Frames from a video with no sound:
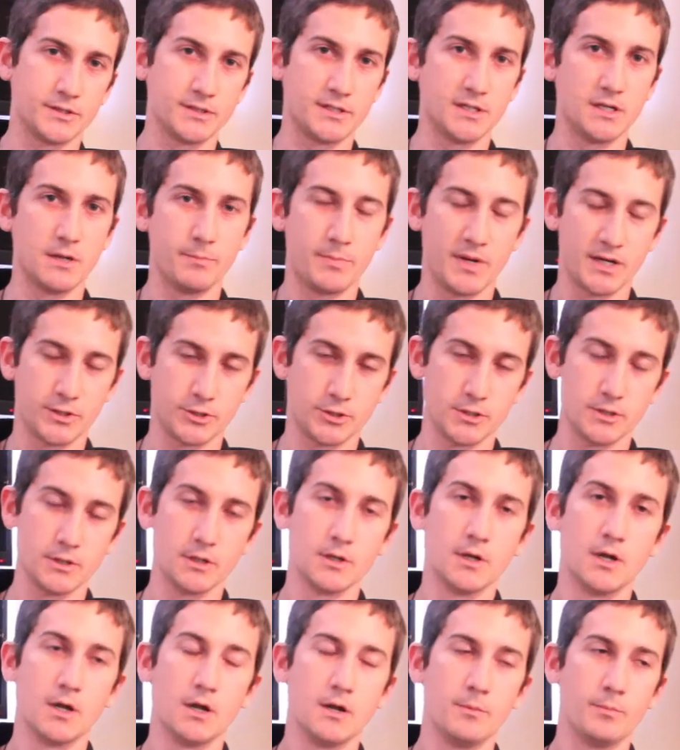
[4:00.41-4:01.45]
seeing a picture,
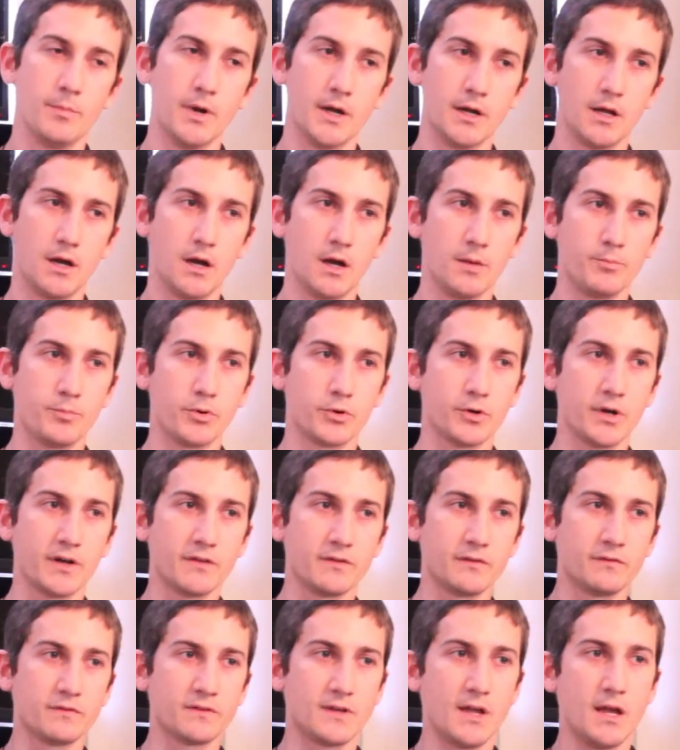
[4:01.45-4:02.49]
but
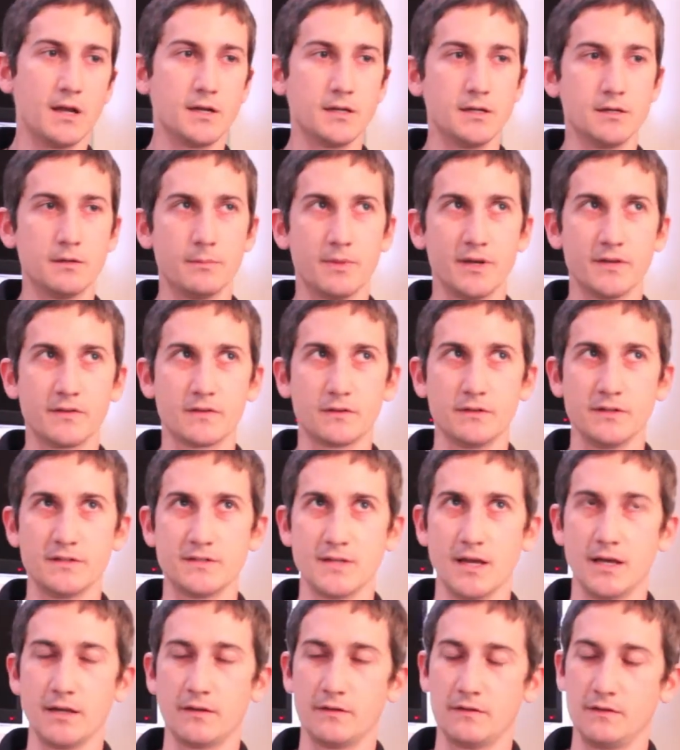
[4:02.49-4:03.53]
progressive scanning, it basically
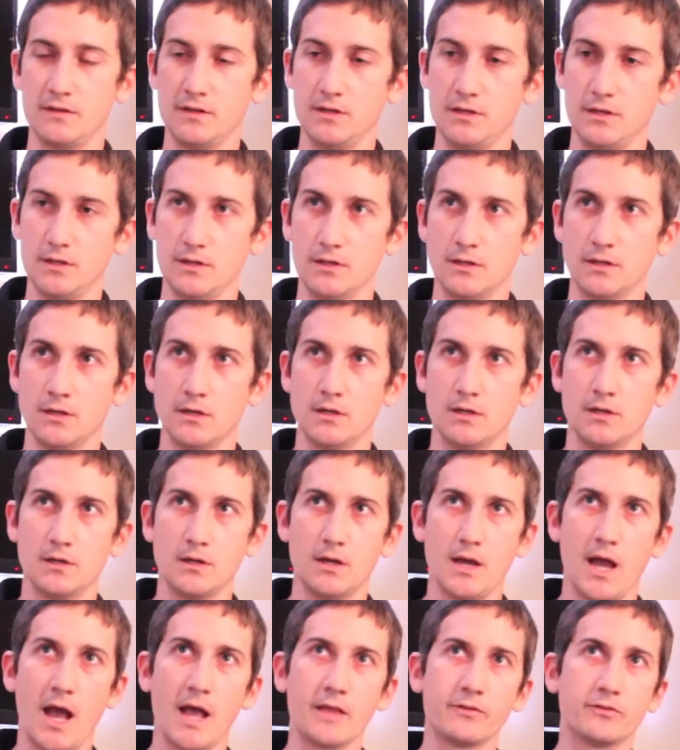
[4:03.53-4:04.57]
takes
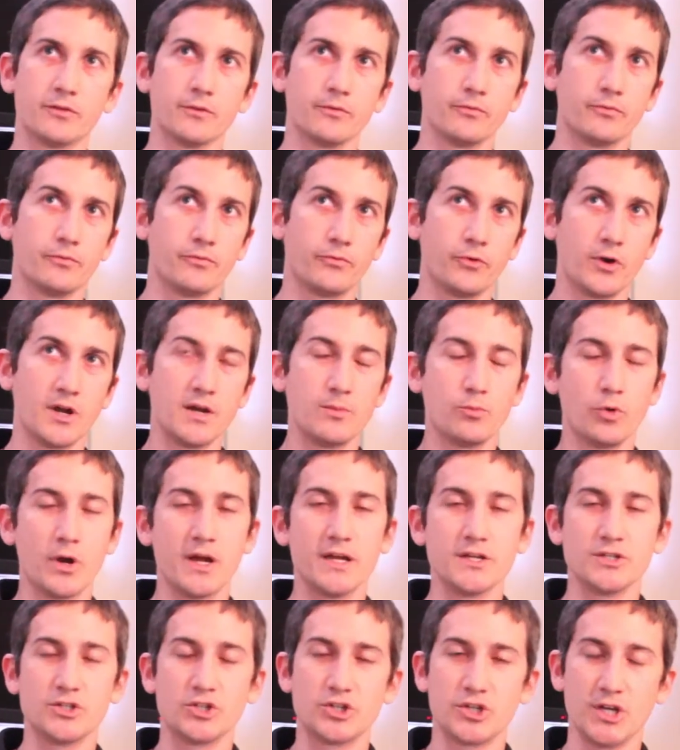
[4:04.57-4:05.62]
as the frame
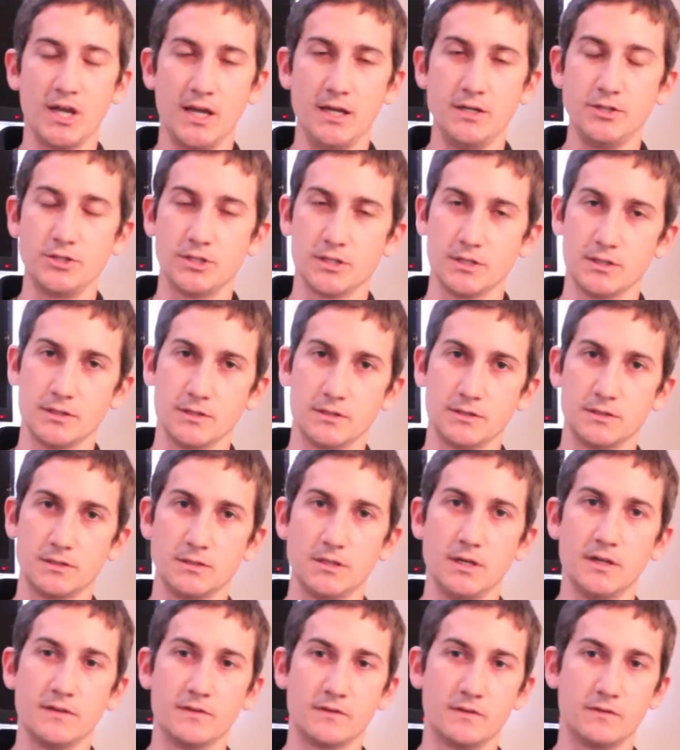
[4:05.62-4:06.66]
rate changes,
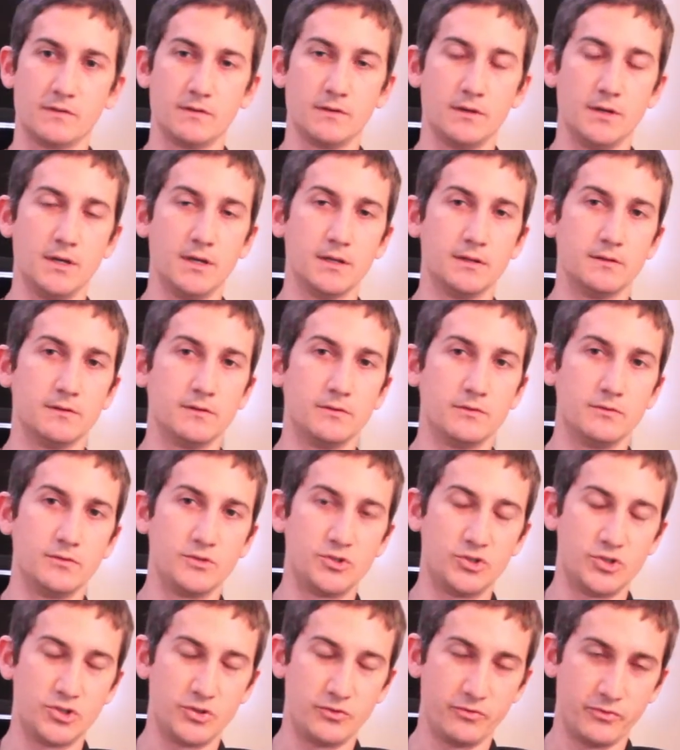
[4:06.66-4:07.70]
it
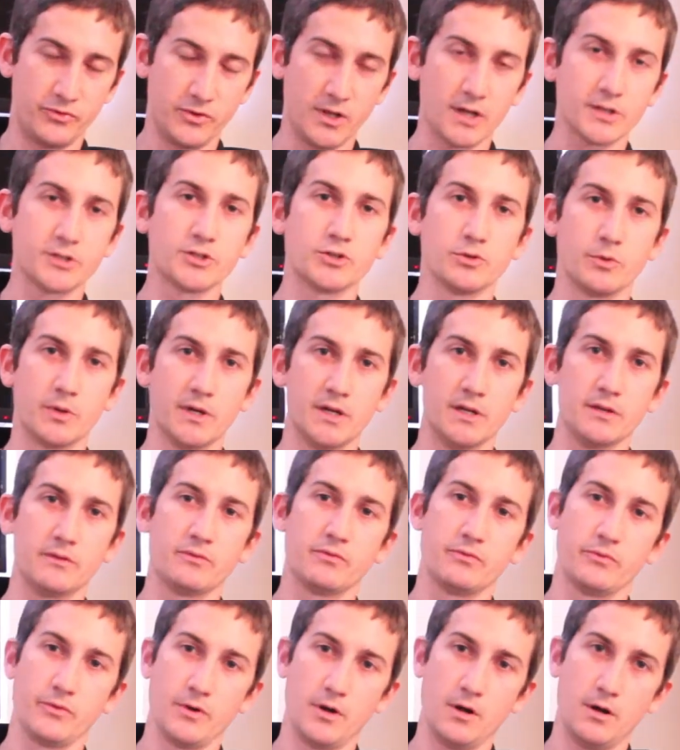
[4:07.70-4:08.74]
fluctuates
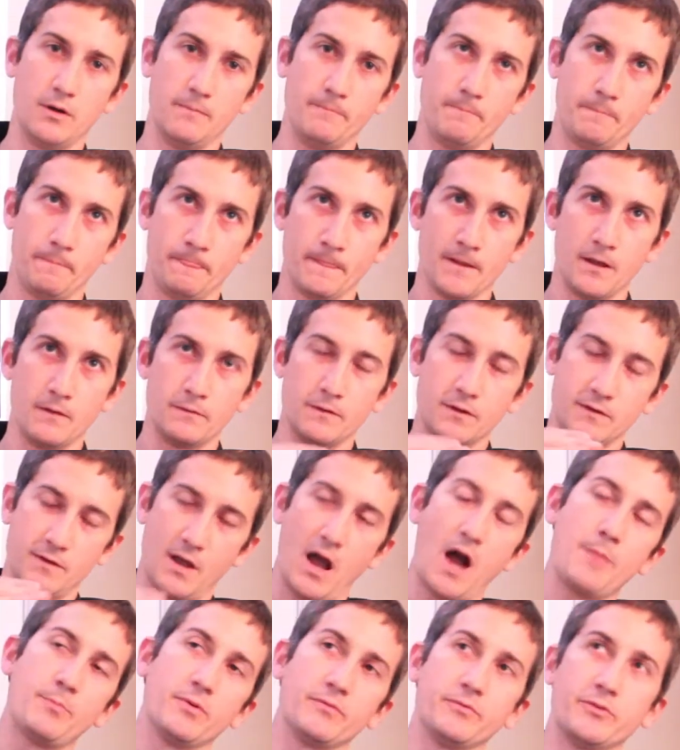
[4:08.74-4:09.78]
from the
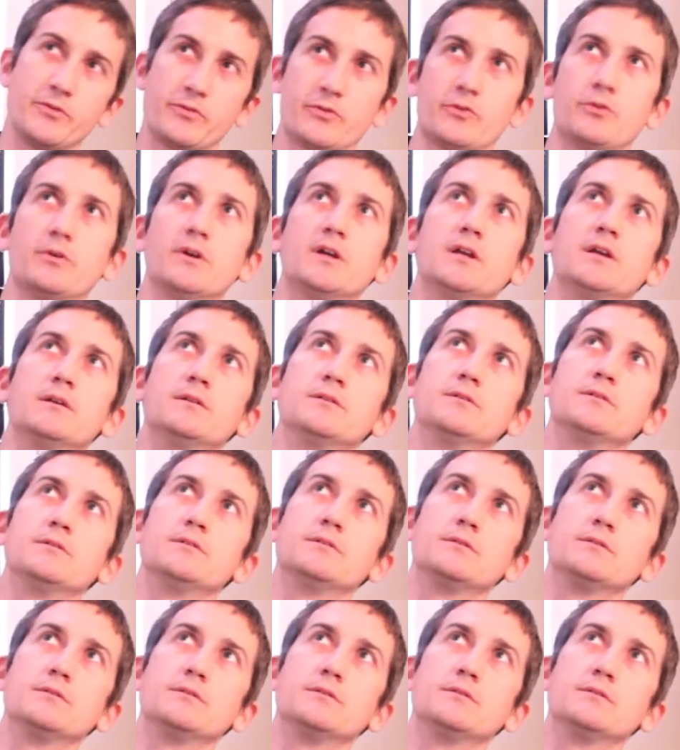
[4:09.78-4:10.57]
top of the screen,